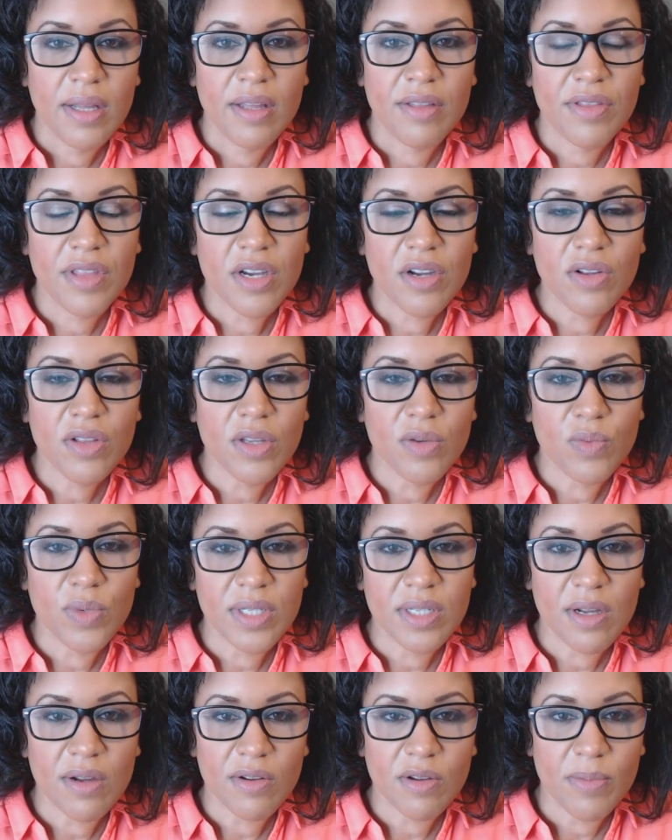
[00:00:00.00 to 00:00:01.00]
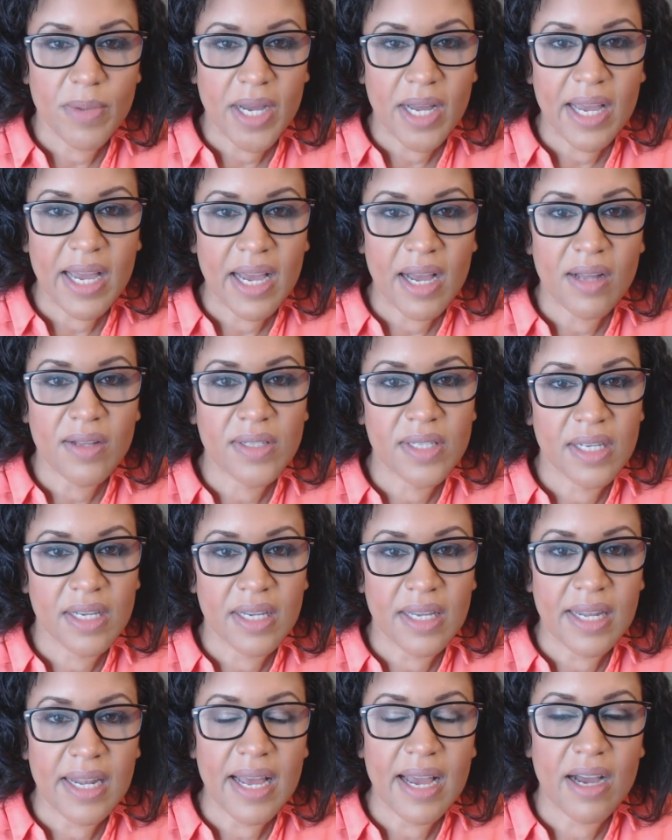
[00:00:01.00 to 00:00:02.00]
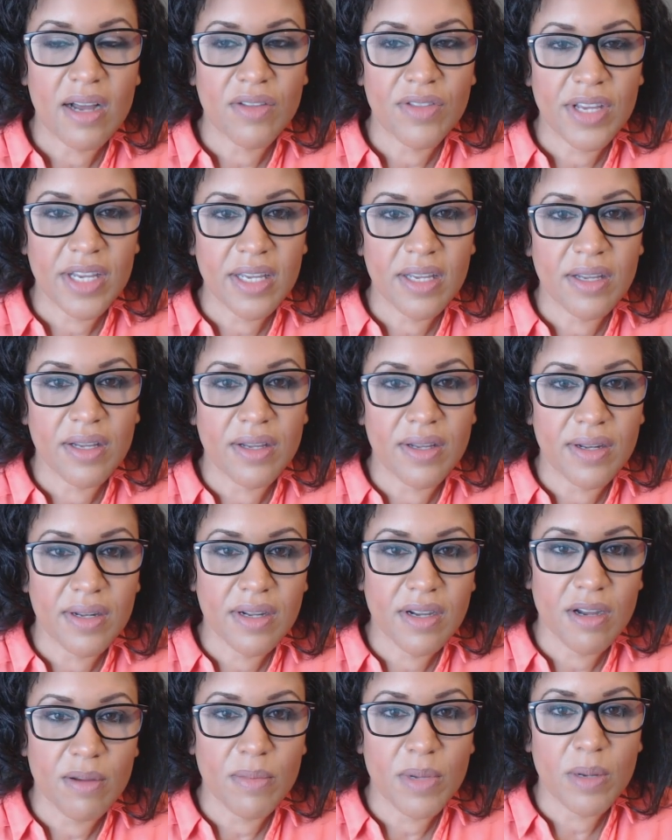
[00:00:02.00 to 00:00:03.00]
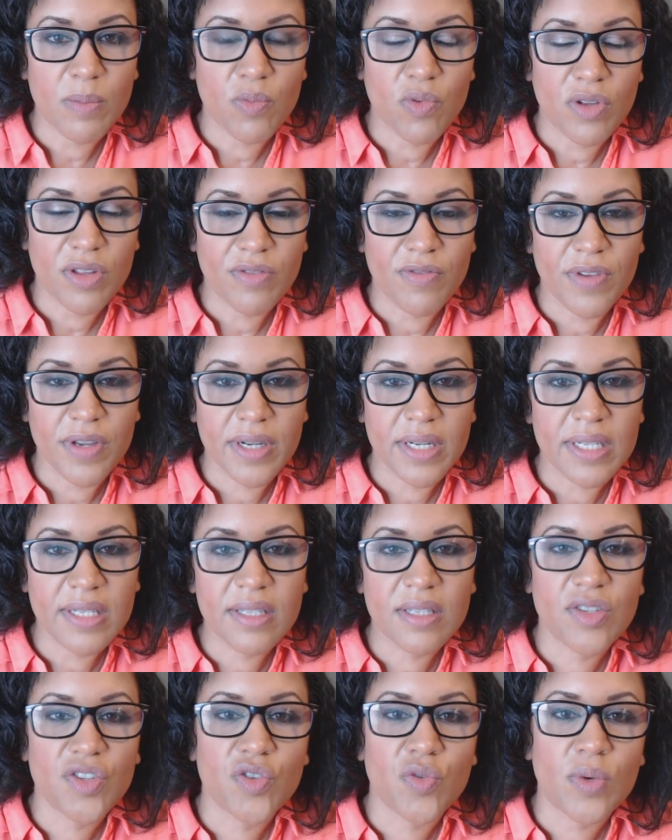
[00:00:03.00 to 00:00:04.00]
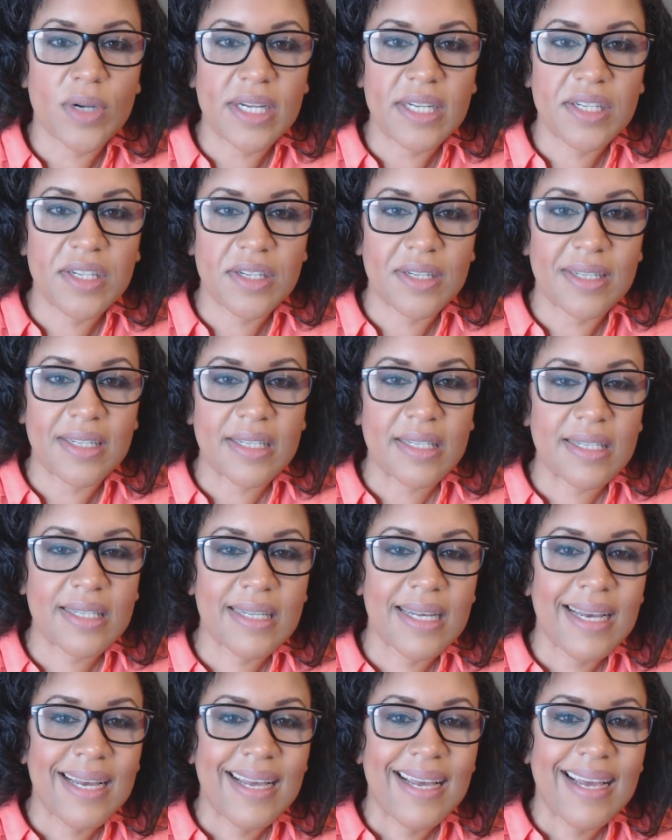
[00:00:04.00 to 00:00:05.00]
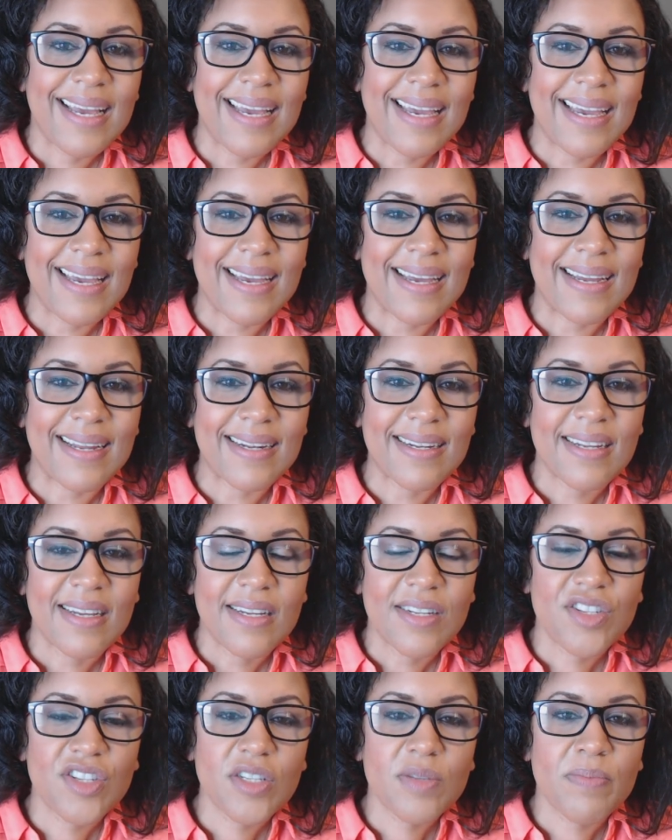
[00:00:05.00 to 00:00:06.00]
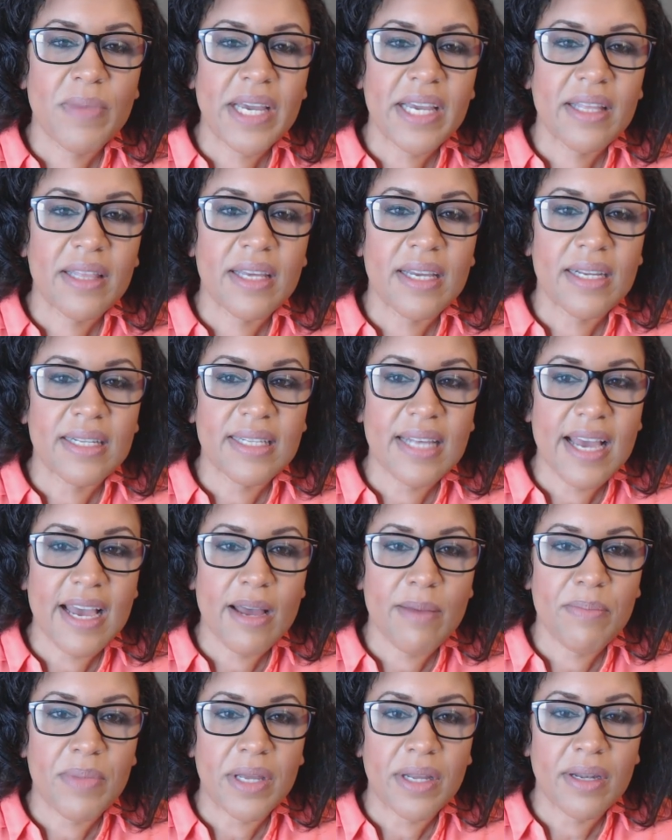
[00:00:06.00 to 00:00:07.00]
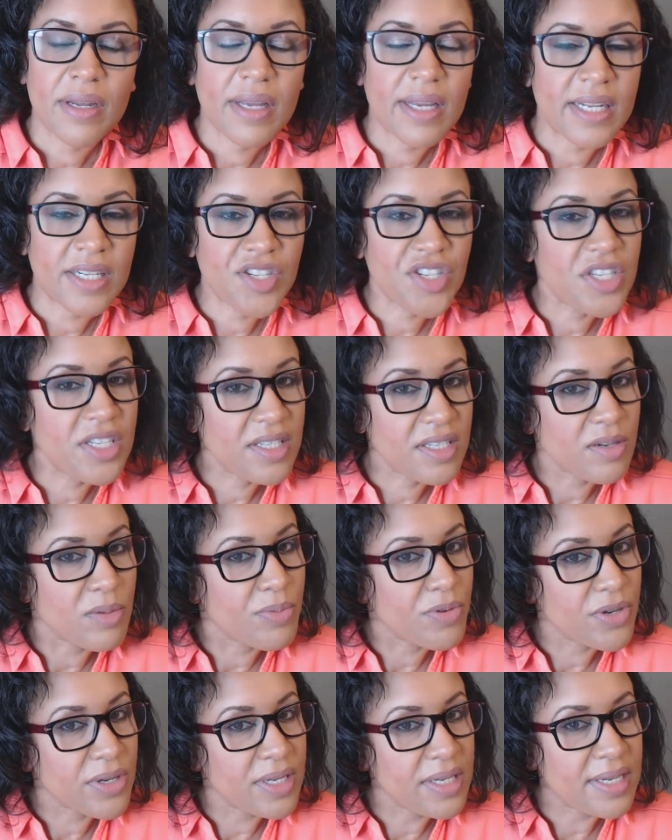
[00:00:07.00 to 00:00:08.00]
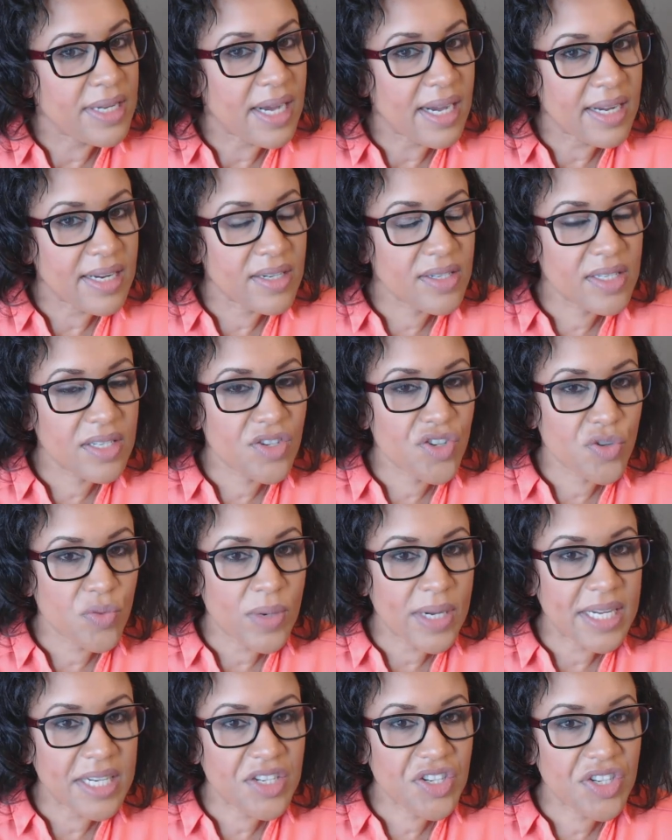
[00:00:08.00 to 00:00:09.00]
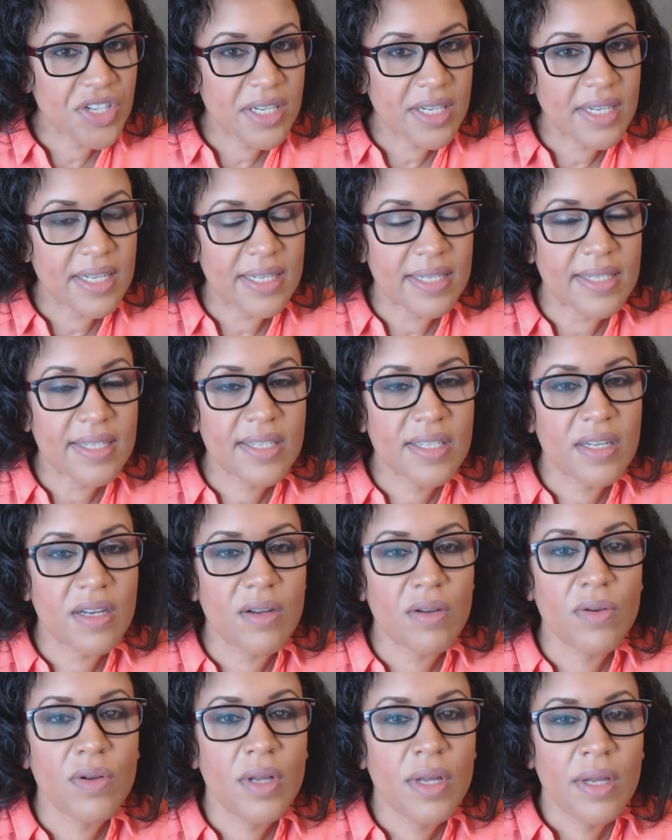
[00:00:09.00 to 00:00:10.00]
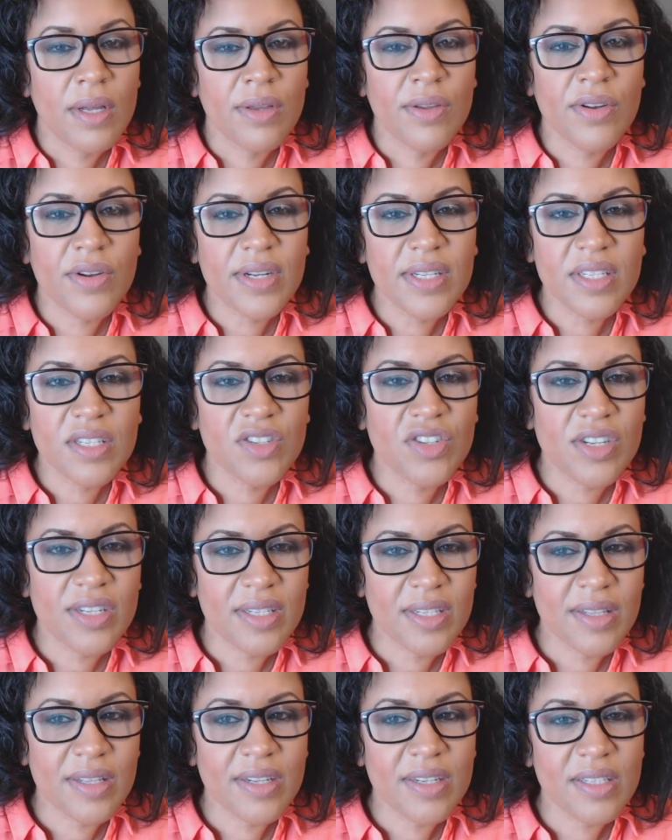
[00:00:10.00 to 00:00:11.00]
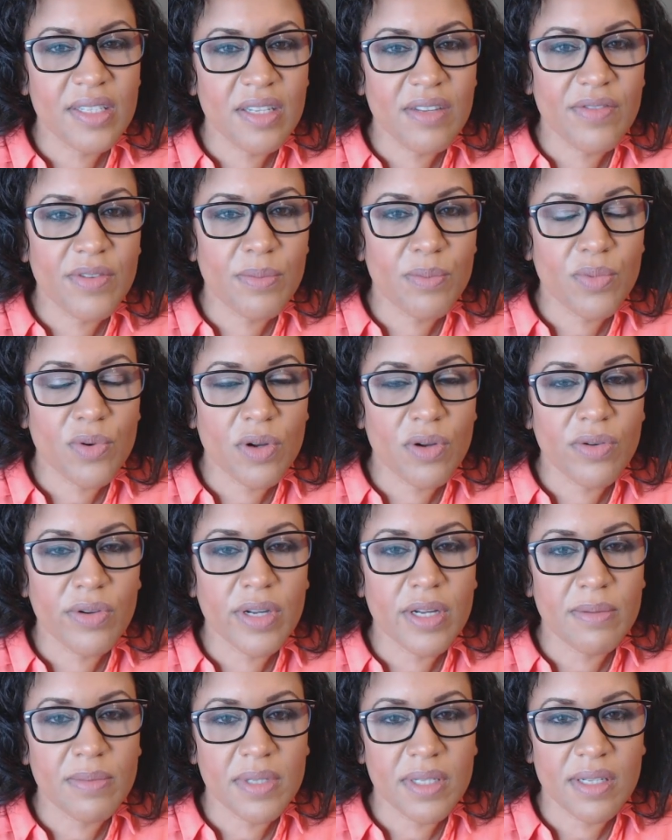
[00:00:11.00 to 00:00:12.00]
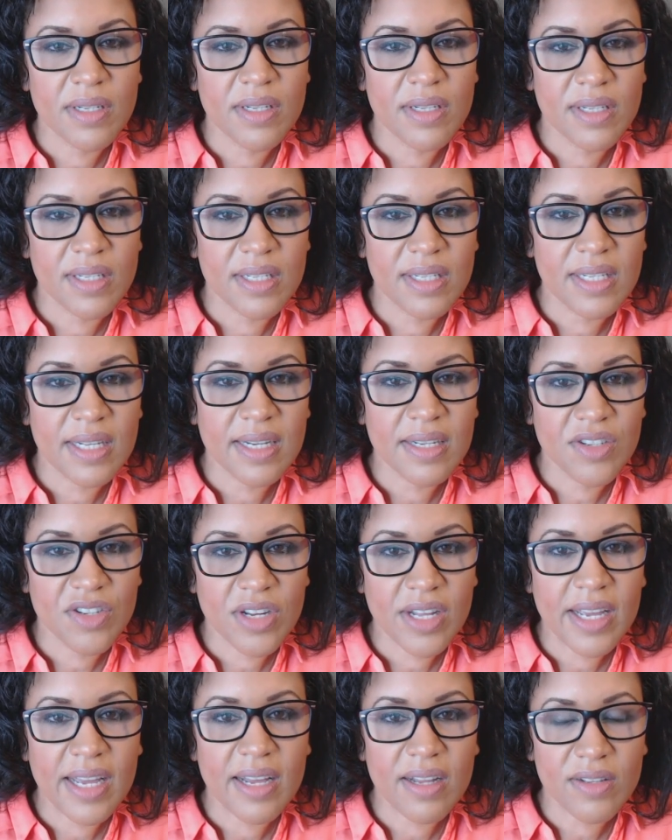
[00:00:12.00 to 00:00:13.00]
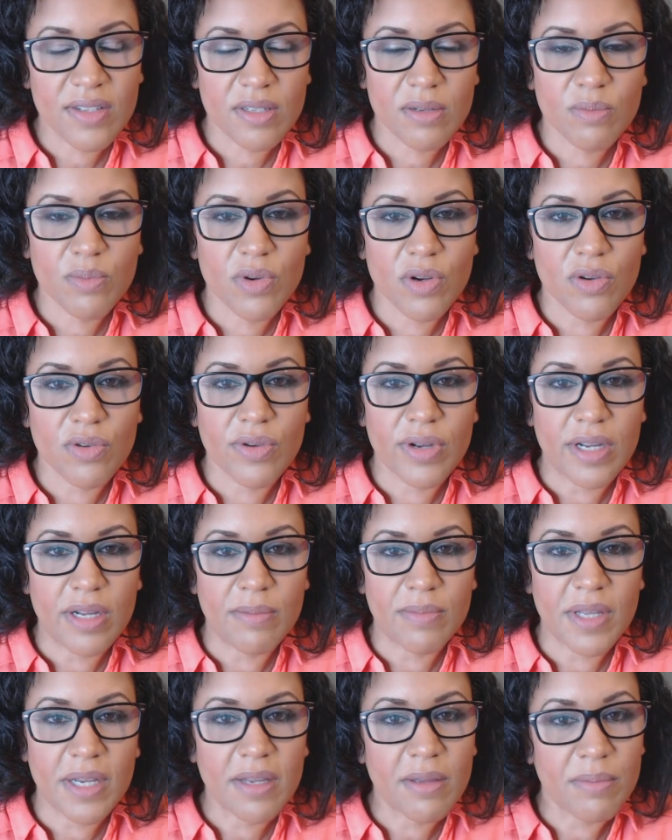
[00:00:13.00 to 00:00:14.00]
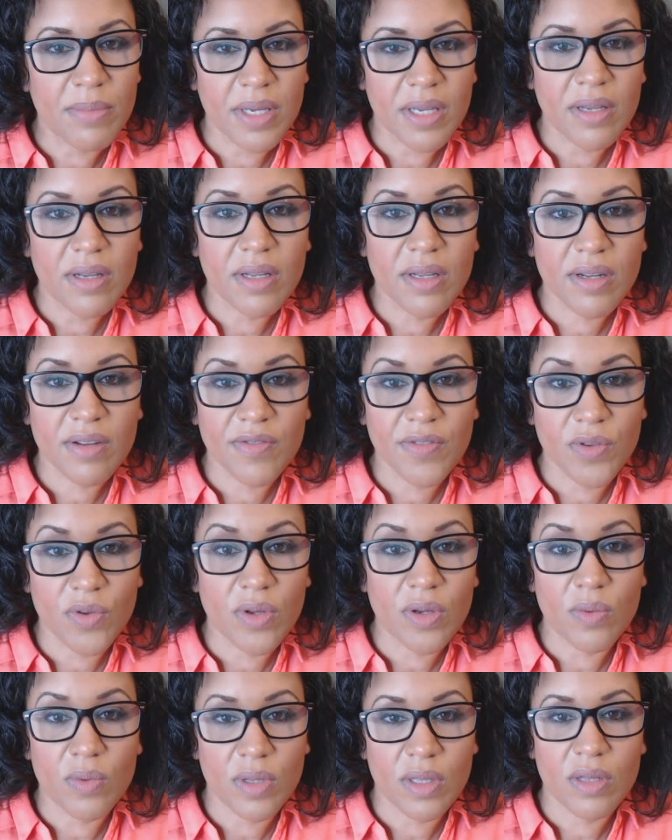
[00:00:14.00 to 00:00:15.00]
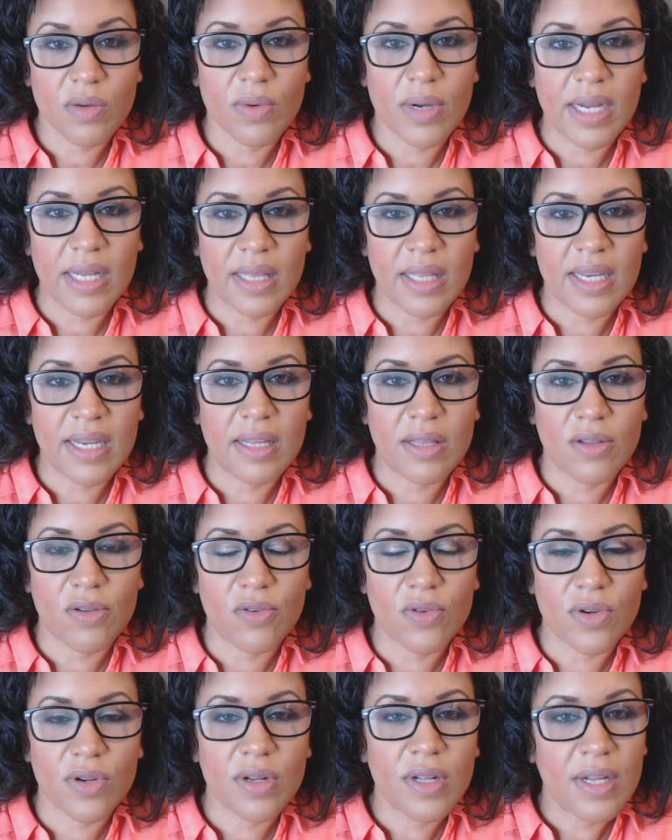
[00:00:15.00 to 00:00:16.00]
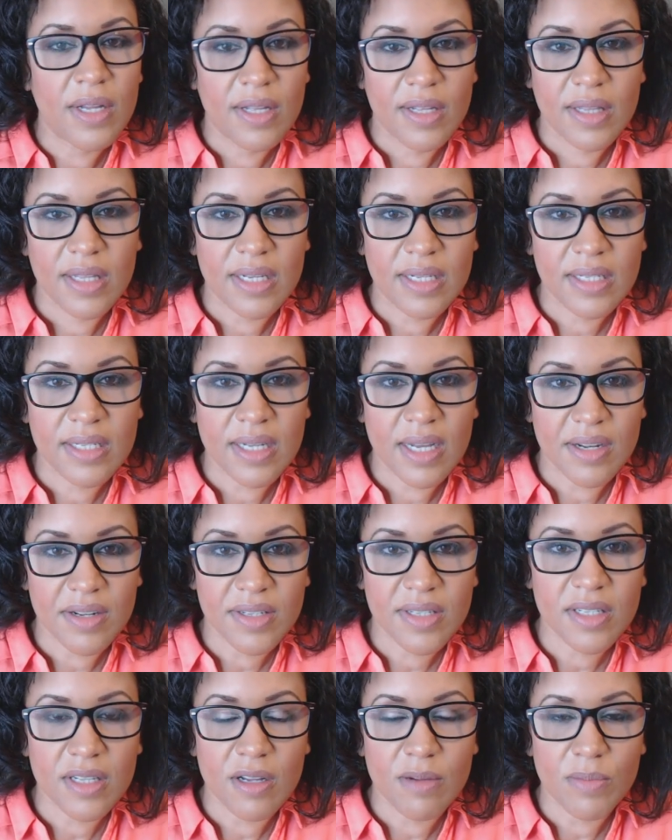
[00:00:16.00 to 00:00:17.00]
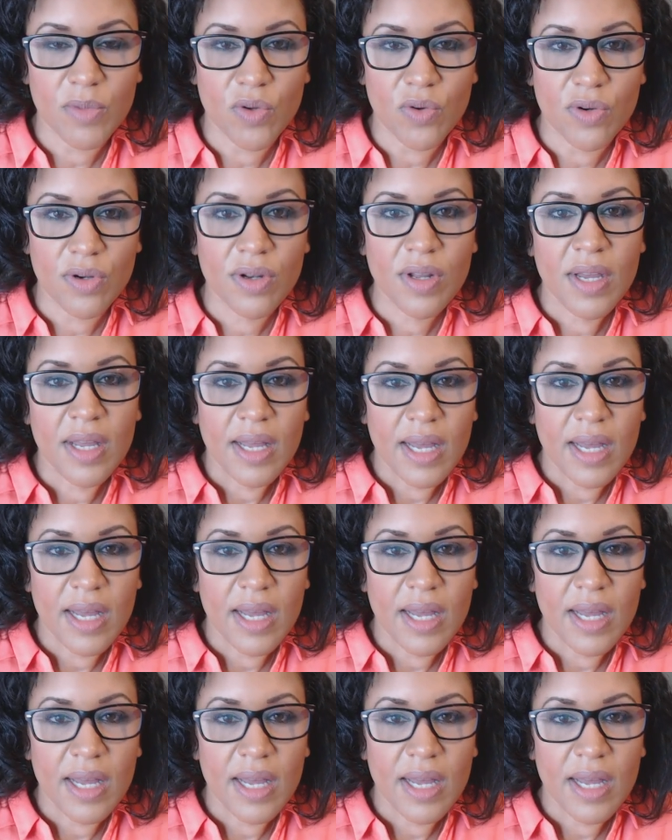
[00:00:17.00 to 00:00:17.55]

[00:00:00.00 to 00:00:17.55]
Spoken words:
And thirdly, we talked about housing and how they could come up with various situations and just make things happen. And she's in a pretty dire situation. And so, I suggested there's even programs such as the Section 8 housing program that can be good if you get with the right landlord that's not a slumlord.